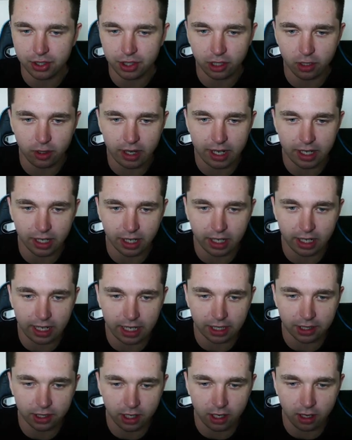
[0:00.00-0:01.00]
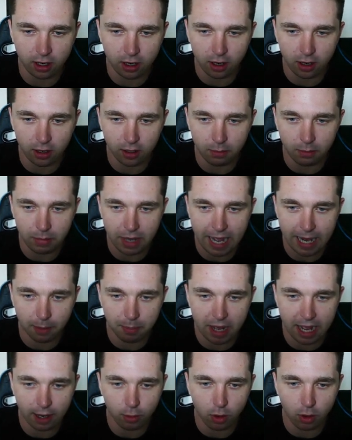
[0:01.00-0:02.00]
to go ahead and connect our
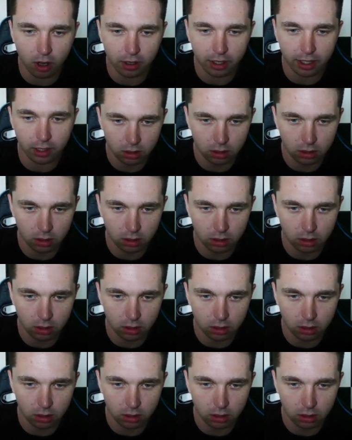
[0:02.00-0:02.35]
backpack wallet.